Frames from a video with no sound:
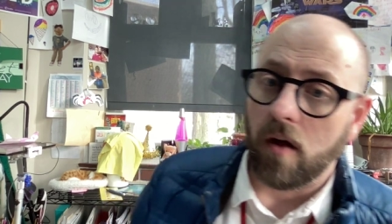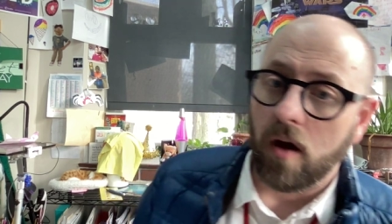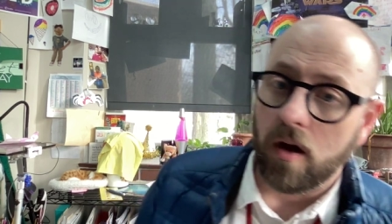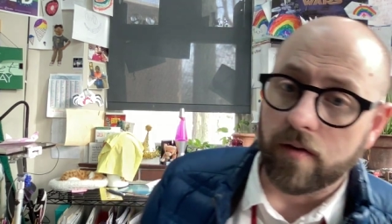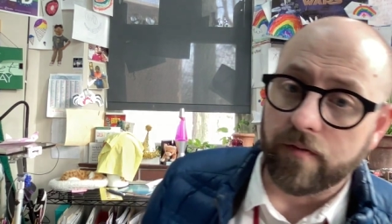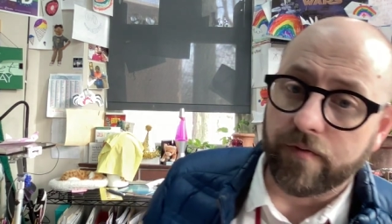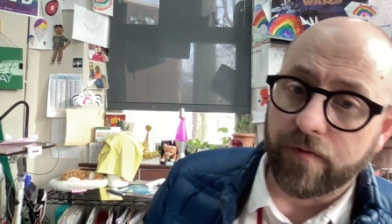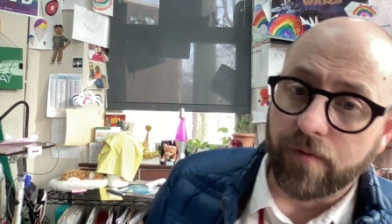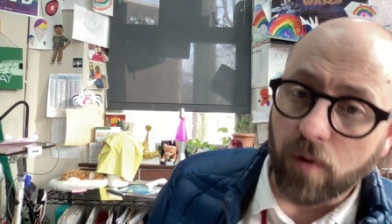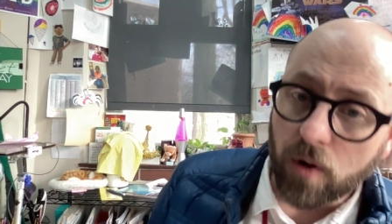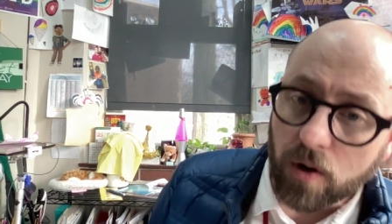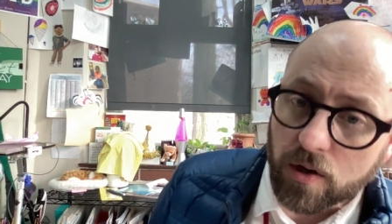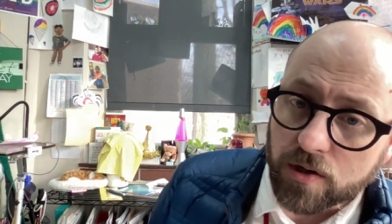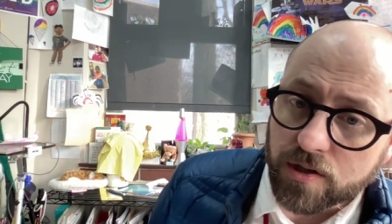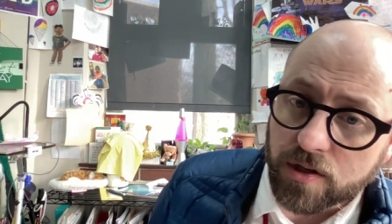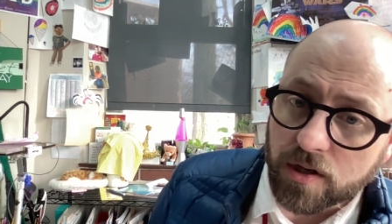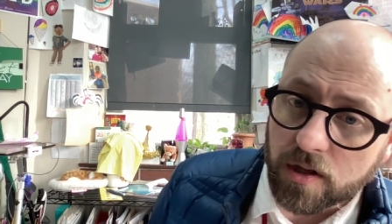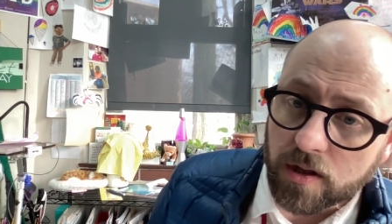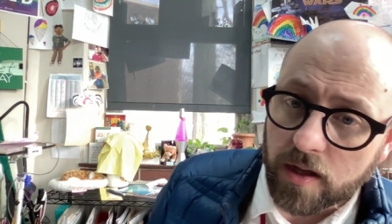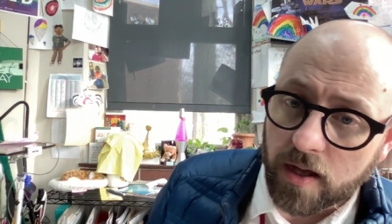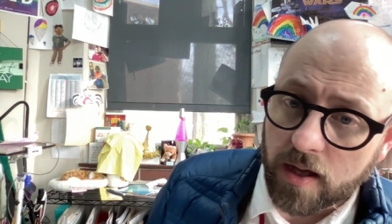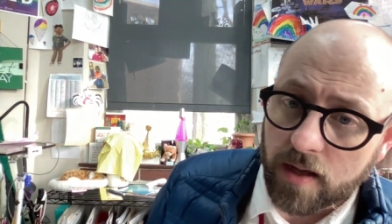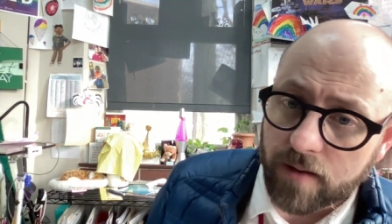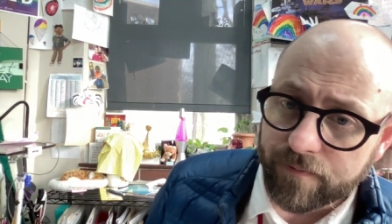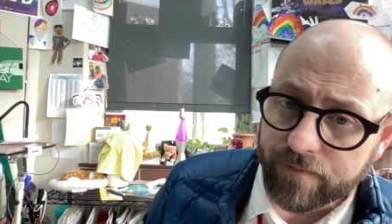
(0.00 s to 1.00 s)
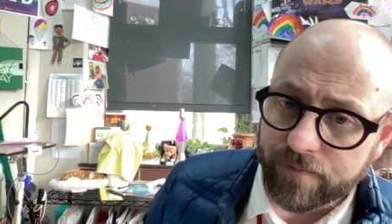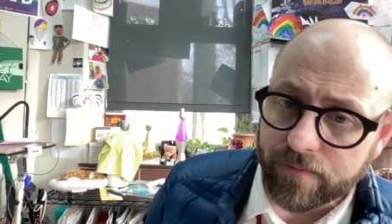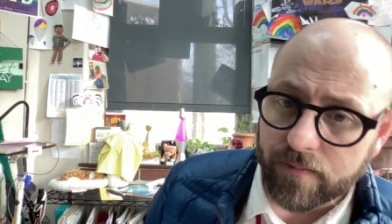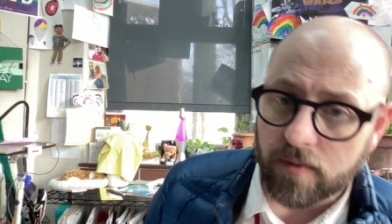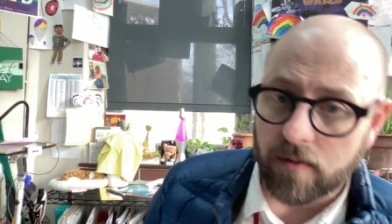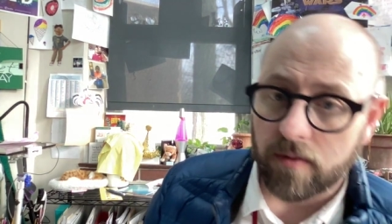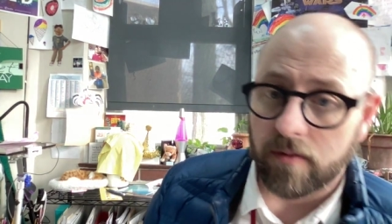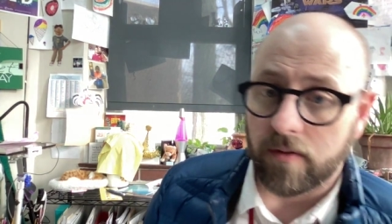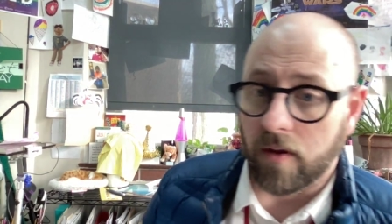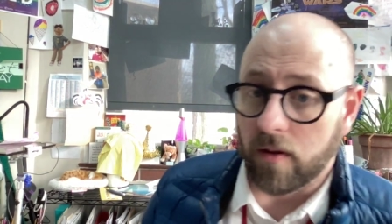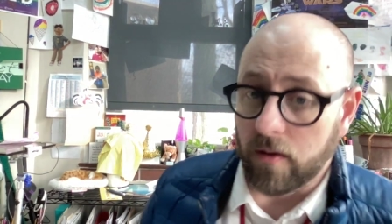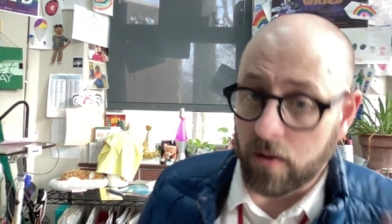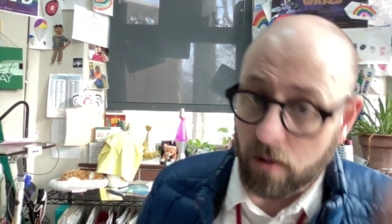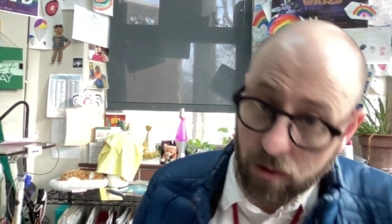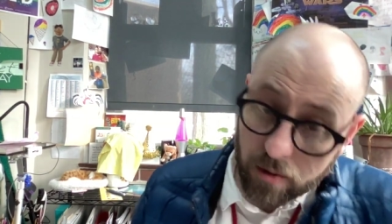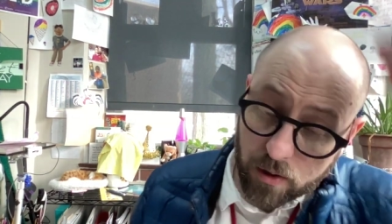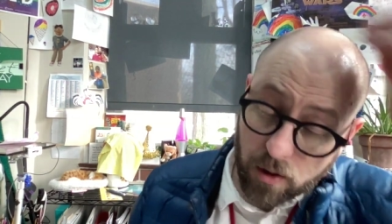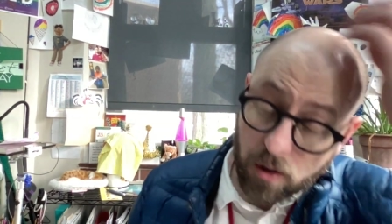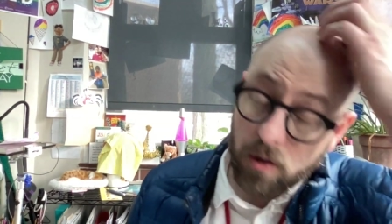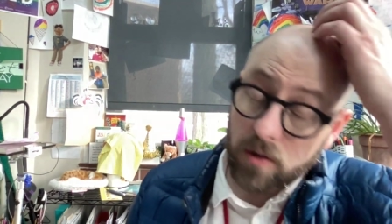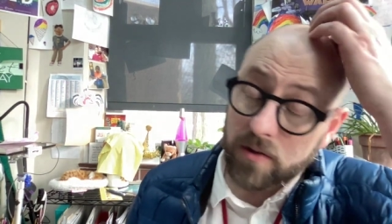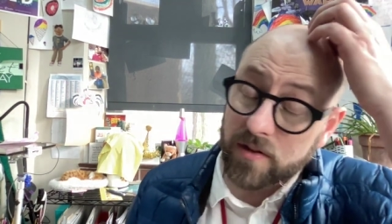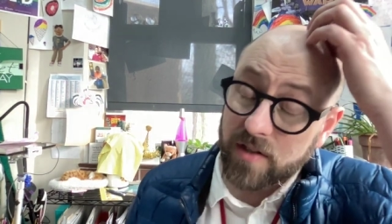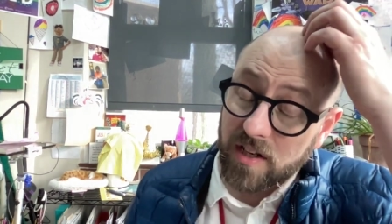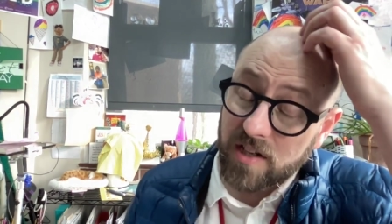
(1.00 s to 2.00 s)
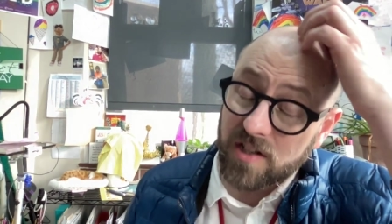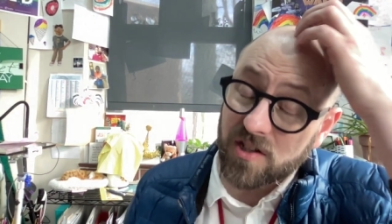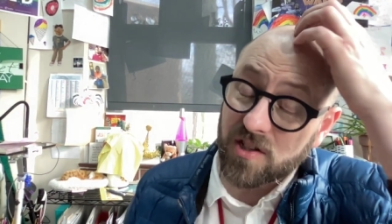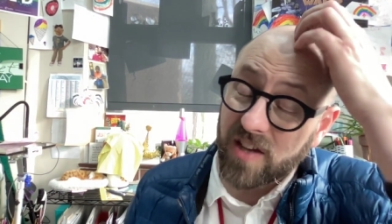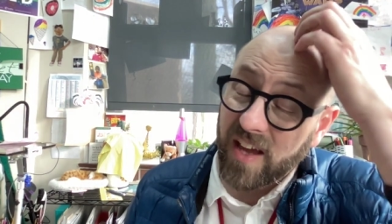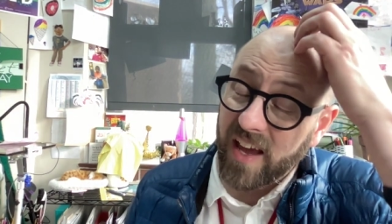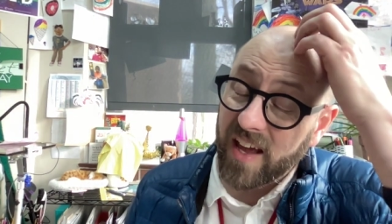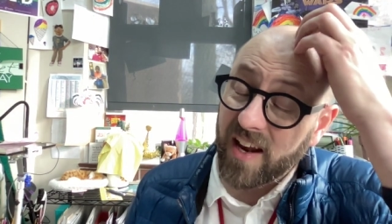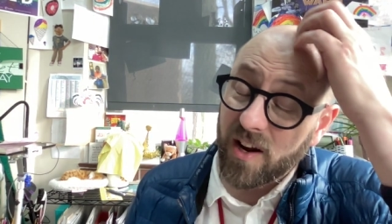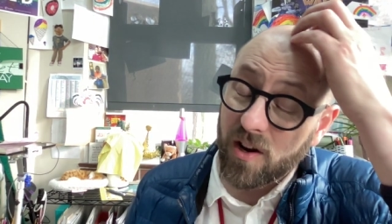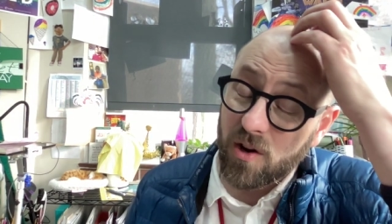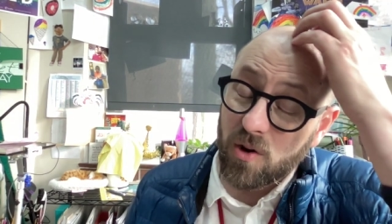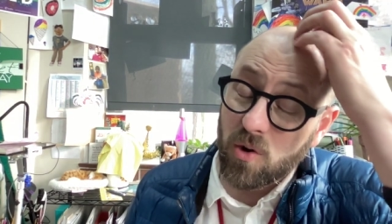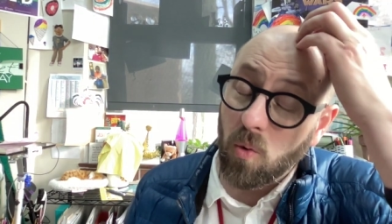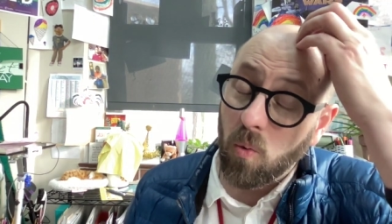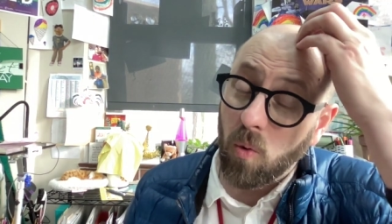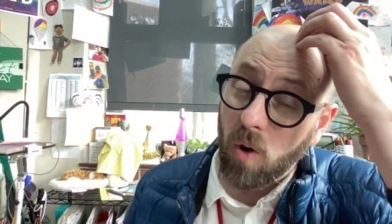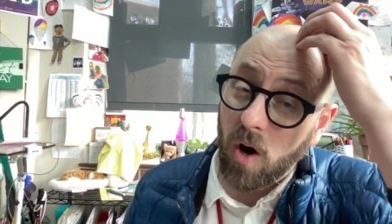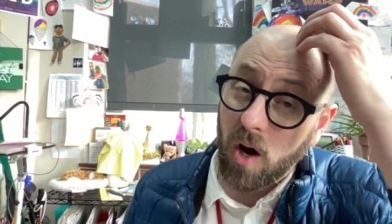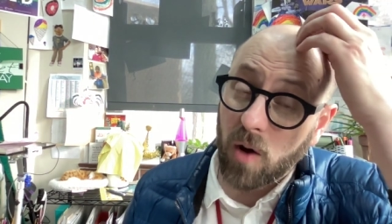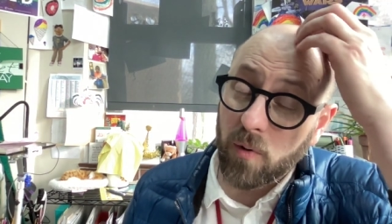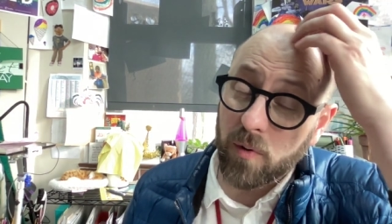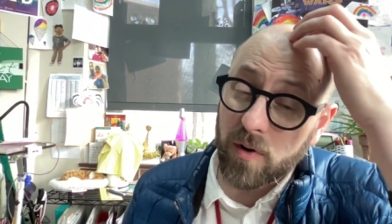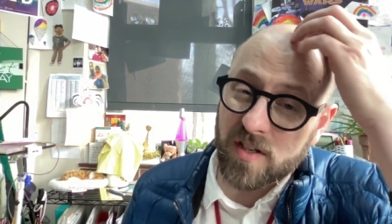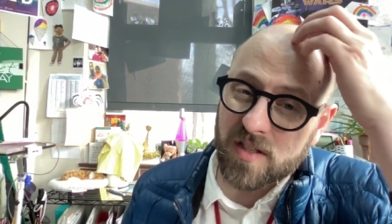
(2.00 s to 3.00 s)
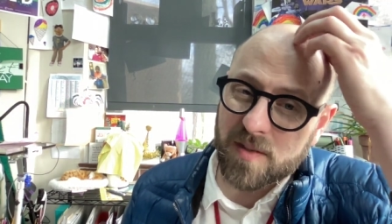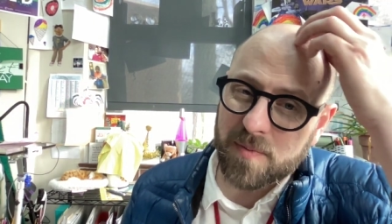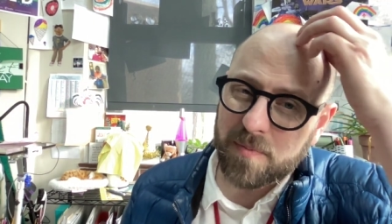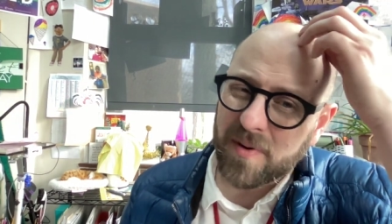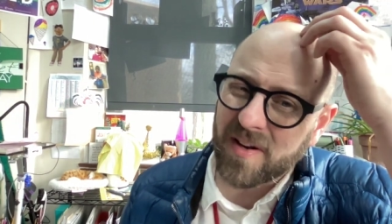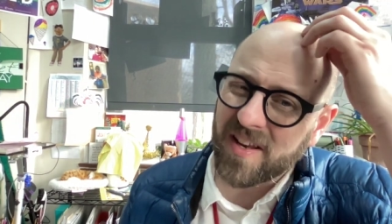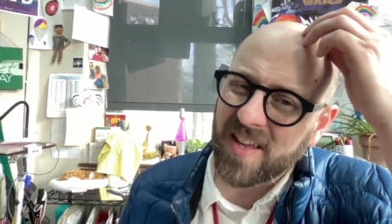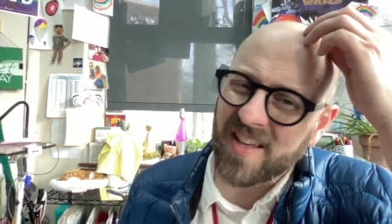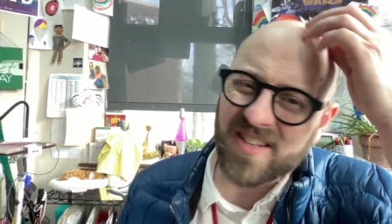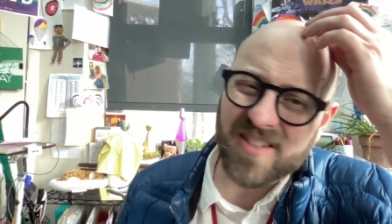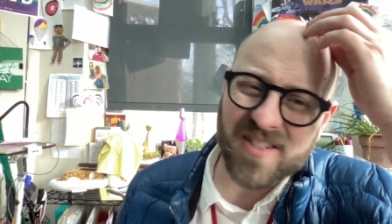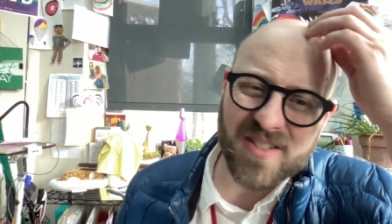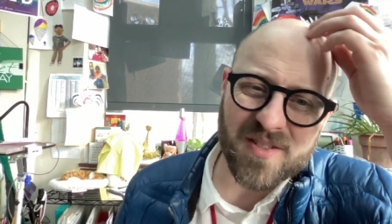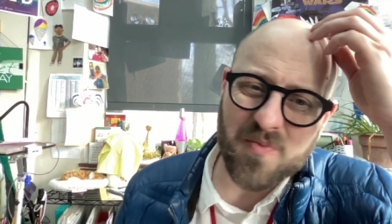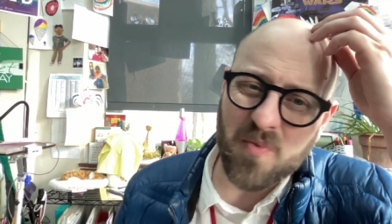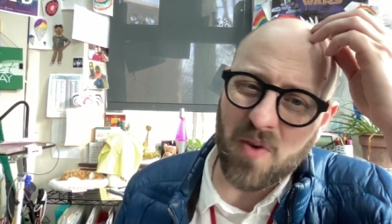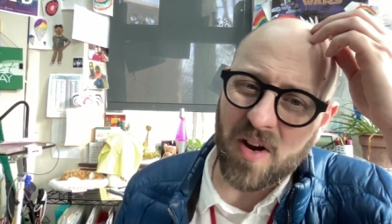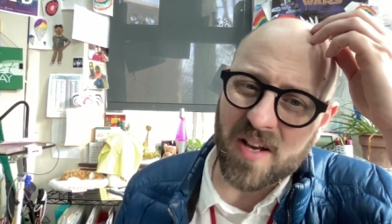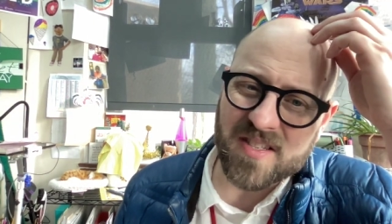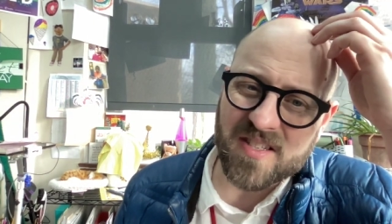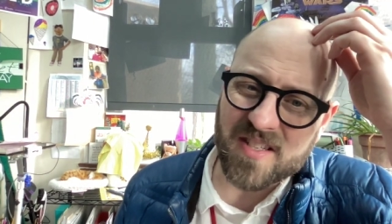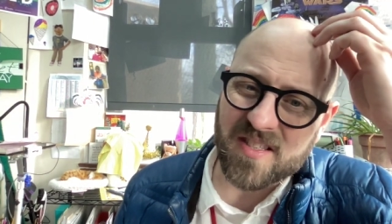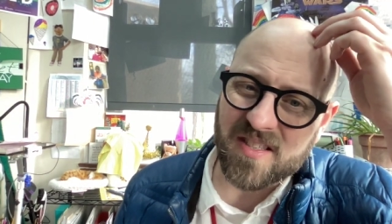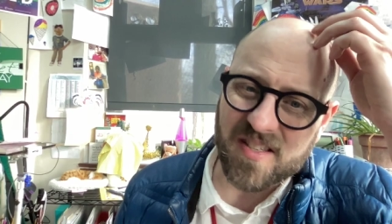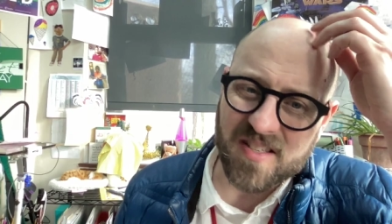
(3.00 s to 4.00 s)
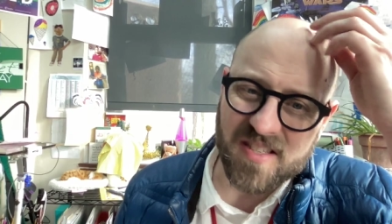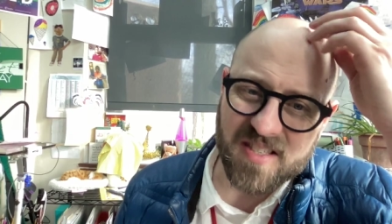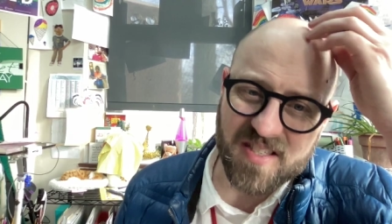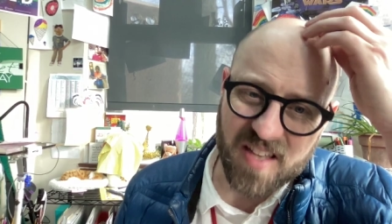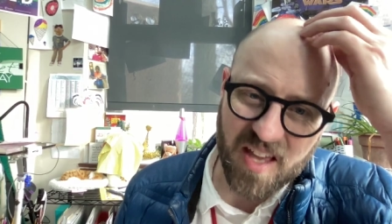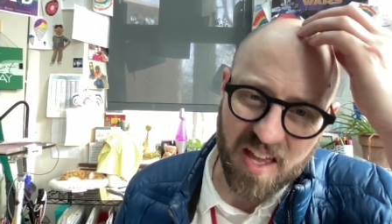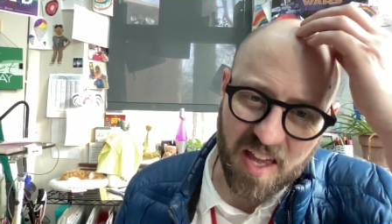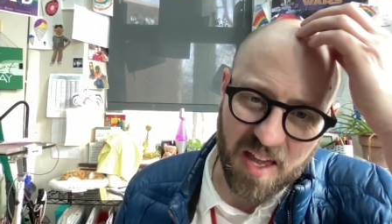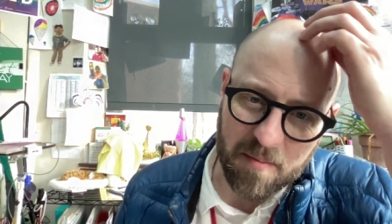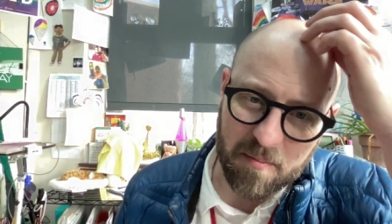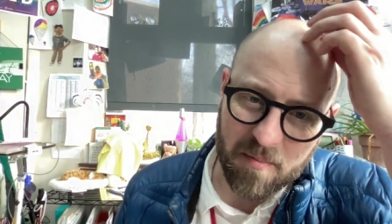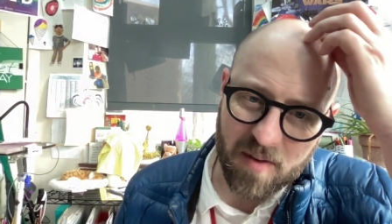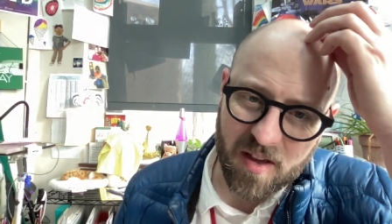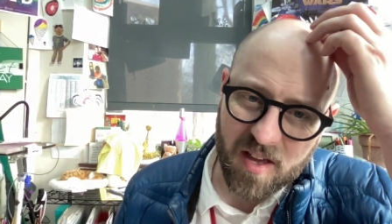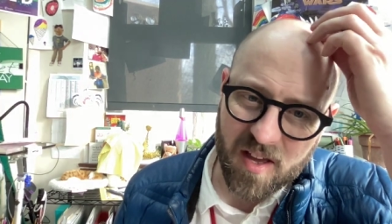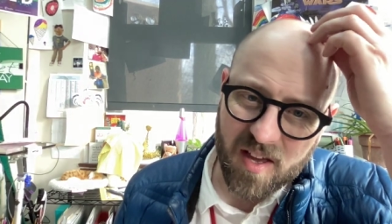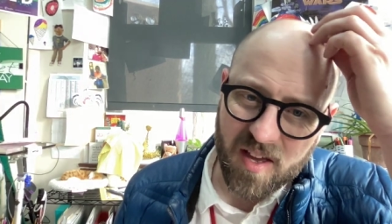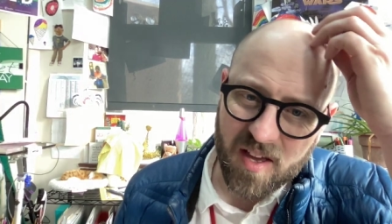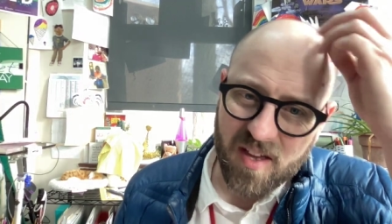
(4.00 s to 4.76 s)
unfortunately, the little girl did get a new walrus, but he just wasn't the same.